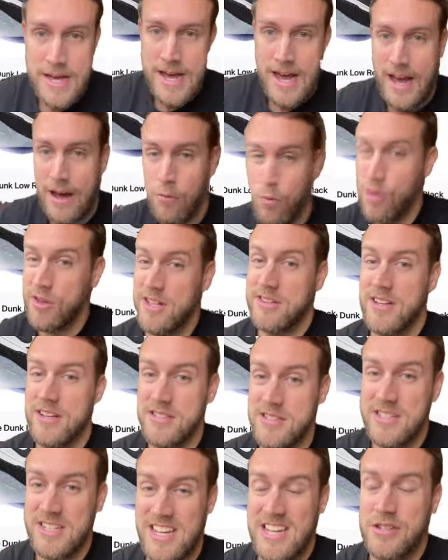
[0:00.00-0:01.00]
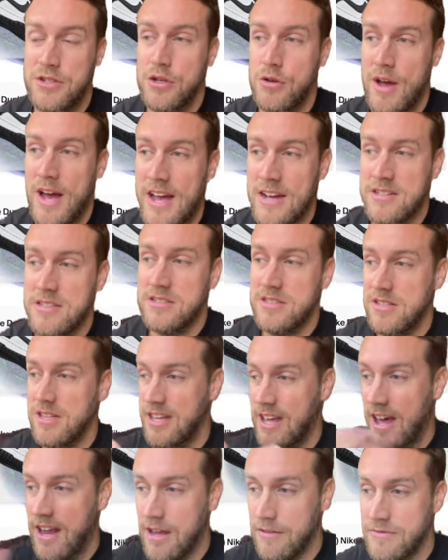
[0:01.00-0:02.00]
And what that does is it gives you access to
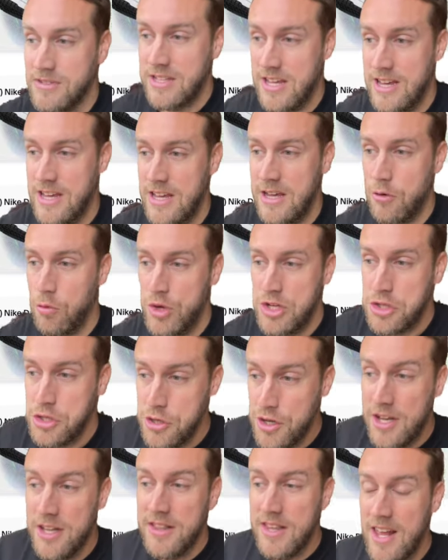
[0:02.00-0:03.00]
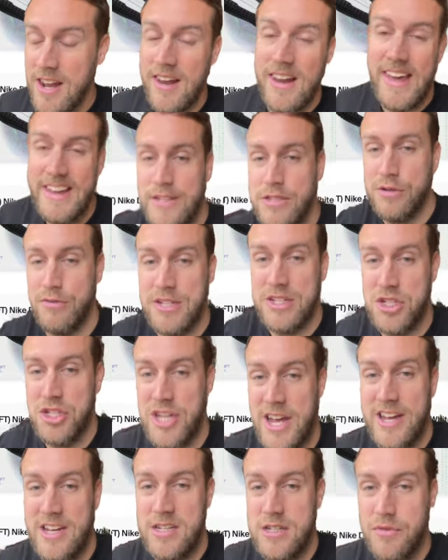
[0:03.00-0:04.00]
the NFT, which you can then later
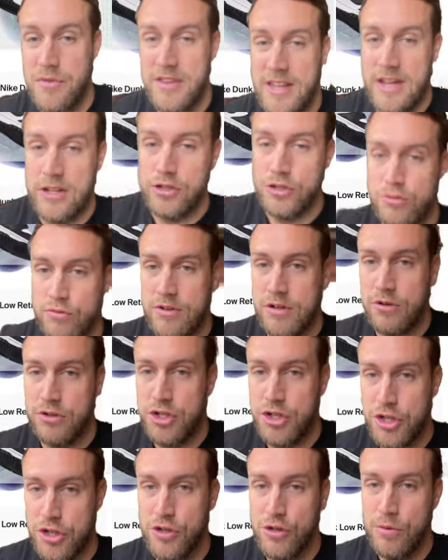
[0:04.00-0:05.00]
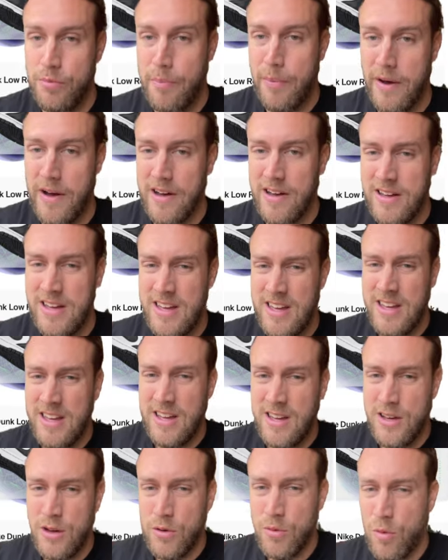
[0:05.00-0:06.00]
exchange for the actual real shoe. But
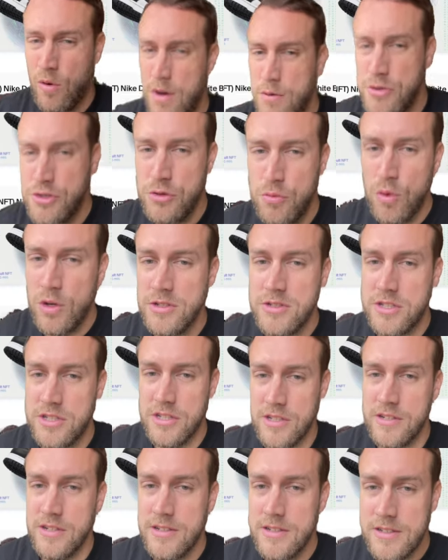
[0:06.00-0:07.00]
why would you want to?